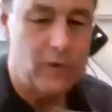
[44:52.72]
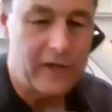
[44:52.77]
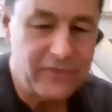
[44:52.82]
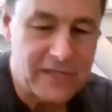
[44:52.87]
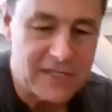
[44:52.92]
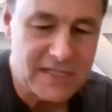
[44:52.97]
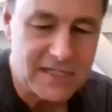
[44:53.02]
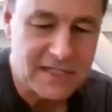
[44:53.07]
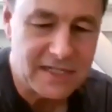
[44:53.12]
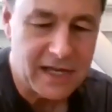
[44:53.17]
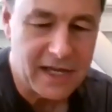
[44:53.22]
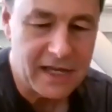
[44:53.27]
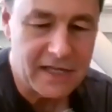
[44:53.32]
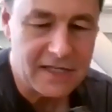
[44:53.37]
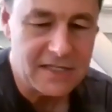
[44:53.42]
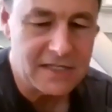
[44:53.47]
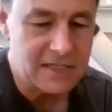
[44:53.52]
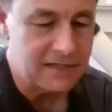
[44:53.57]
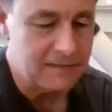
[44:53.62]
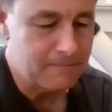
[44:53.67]
what this
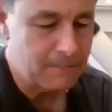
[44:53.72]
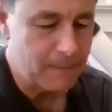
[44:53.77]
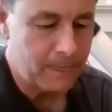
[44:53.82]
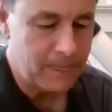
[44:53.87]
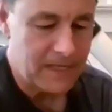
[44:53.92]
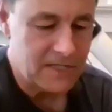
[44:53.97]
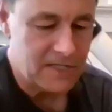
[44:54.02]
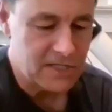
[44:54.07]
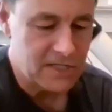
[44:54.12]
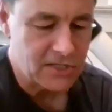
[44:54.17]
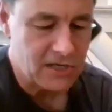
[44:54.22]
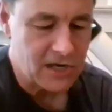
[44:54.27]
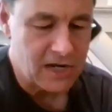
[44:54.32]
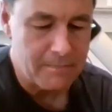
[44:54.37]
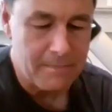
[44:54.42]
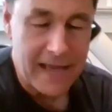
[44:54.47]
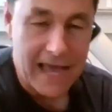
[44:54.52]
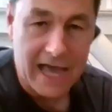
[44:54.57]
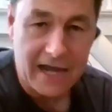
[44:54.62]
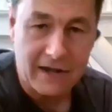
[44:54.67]
does is it's got a
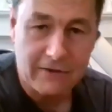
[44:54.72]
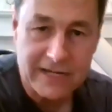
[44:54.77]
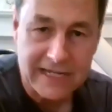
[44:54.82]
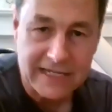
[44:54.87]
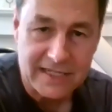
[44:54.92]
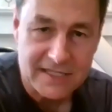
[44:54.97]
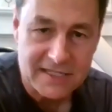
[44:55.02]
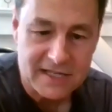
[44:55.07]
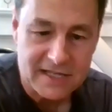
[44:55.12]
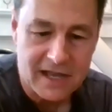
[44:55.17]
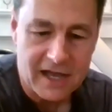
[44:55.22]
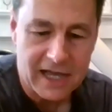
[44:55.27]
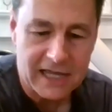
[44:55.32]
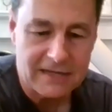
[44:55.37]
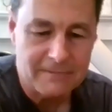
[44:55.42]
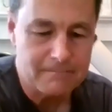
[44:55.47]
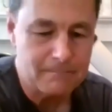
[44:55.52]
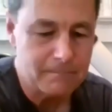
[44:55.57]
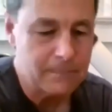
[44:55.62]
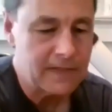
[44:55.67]
battery
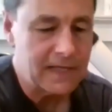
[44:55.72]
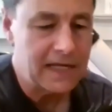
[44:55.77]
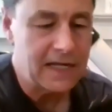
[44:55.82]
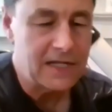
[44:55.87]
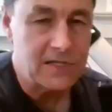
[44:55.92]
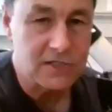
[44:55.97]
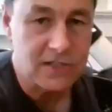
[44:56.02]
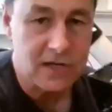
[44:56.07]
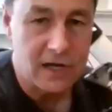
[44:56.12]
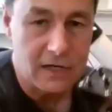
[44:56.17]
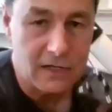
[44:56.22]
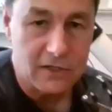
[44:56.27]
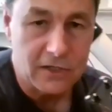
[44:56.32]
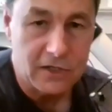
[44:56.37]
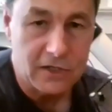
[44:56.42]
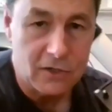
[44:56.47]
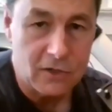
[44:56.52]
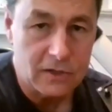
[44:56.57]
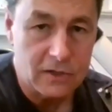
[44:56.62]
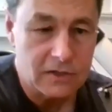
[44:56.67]
inside and it's got a
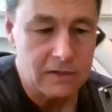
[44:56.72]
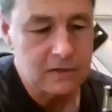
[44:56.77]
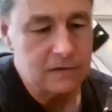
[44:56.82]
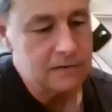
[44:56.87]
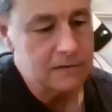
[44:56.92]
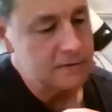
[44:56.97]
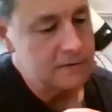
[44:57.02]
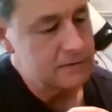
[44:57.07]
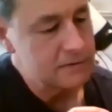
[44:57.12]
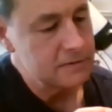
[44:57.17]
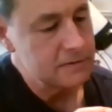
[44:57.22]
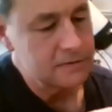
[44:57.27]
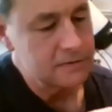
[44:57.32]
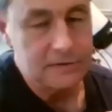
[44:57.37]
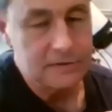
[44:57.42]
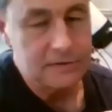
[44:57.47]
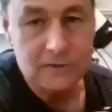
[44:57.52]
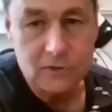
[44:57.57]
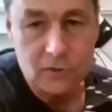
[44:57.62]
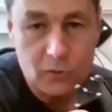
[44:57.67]
little
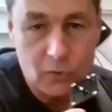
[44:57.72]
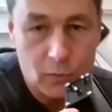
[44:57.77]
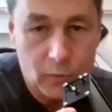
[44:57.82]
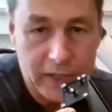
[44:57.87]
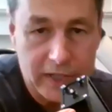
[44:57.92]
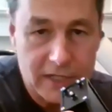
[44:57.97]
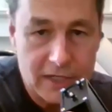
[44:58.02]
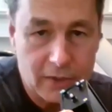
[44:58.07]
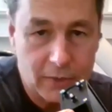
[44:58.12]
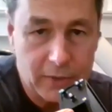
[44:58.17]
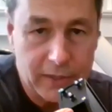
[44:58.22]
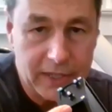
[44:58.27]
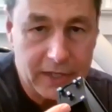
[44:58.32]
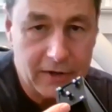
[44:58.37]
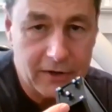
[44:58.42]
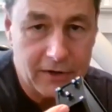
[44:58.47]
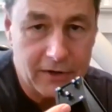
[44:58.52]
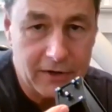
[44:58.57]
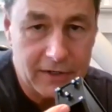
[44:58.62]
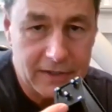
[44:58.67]
window
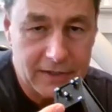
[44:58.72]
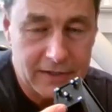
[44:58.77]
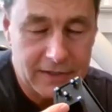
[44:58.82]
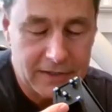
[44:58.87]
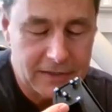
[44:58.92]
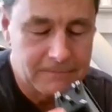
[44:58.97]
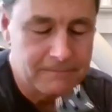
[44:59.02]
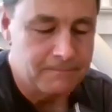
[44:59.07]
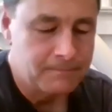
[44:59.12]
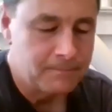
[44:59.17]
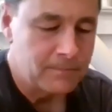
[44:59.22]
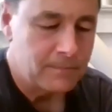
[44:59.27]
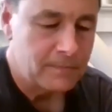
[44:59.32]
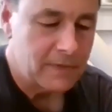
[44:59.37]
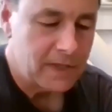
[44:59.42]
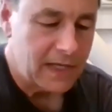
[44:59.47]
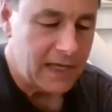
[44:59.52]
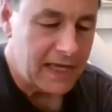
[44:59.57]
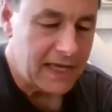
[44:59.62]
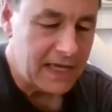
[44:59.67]
here.
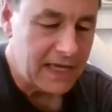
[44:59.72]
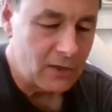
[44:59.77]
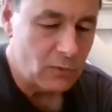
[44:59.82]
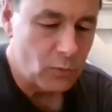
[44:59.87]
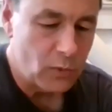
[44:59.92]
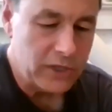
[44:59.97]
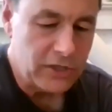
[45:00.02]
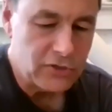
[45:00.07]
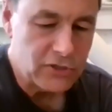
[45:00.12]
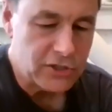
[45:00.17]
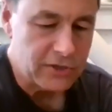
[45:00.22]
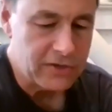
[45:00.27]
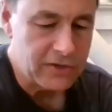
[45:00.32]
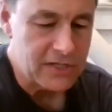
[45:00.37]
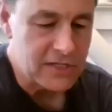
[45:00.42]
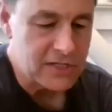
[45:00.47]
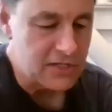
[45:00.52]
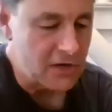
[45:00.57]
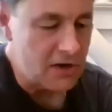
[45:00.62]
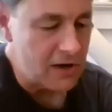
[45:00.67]
And when you turn
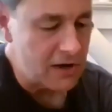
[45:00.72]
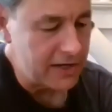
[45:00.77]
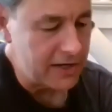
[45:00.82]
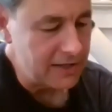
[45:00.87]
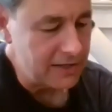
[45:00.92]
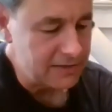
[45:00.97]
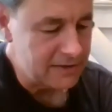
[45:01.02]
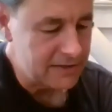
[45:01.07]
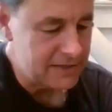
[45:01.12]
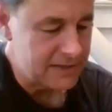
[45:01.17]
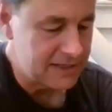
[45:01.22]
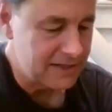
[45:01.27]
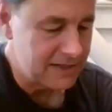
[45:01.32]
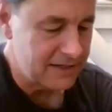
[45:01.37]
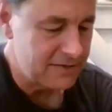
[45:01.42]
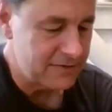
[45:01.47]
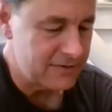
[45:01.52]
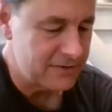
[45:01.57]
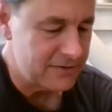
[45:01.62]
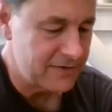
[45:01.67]
this on, let's see, I
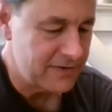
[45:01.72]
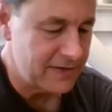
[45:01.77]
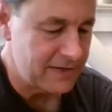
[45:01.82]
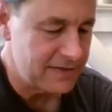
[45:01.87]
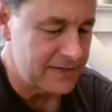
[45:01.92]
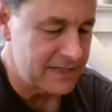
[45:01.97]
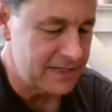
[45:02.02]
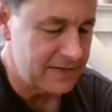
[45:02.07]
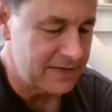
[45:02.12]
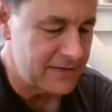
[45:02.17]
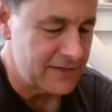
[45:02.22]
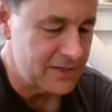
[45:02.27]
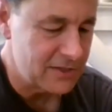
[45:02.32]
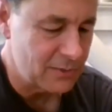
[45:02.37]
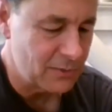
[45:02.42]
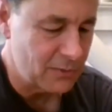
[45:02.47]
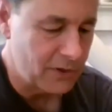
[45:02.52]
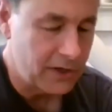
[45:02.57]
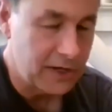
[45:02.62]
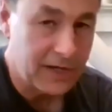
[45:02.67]
know, let's see if this
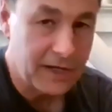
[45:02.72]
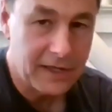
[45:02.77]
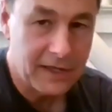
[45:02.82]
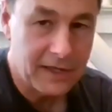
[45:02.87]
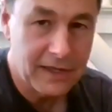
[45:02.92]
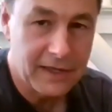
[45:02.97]
will work.